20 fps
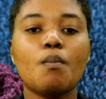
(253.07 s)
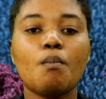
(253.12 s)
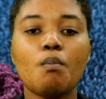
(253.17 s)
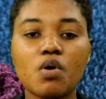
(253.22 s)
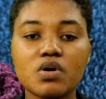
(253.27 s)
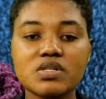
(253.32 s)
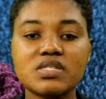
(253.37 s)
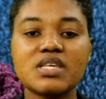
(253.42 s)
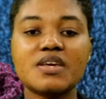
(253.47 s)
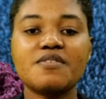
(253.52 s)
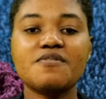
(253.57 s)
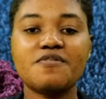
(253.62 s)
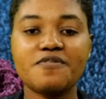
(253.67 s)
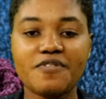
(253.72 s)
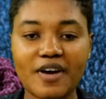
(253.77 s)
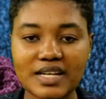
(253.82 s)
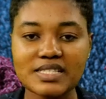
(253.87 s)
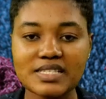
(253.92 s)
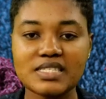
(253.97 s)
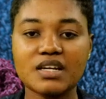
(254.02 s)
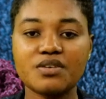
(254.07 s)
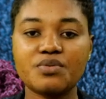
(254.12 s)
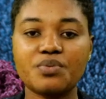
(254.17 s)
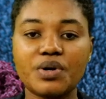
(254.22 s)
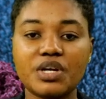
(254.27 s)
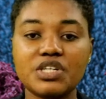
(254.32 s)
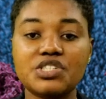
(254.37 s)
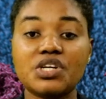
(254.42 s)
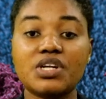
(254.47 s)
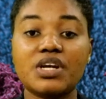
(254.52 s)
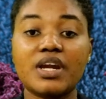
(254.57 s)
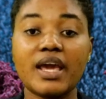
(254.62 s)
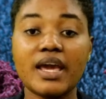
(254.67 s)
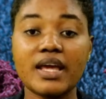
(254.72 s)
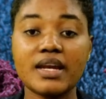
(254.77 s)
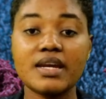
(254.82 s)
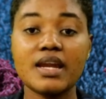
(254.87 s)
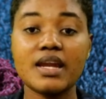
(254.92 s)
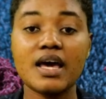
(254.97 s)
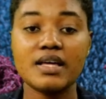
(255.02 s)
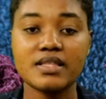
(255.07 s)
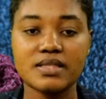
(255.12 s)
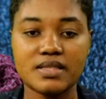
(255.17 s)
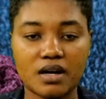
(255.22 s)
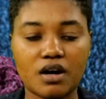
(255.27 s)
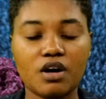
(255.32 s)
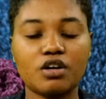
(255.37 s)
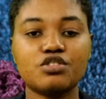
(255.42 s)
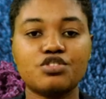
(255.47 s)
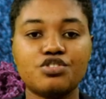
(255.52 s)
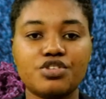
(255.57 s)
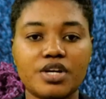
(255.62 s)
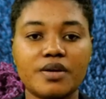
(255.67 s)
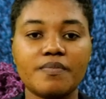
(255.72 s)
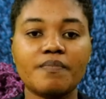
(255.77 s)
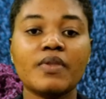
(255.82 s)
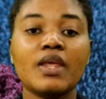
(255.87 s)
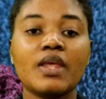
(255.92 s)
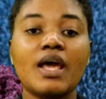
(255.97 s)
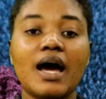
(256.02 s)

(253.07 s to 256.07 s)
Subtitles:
most infected region in the country.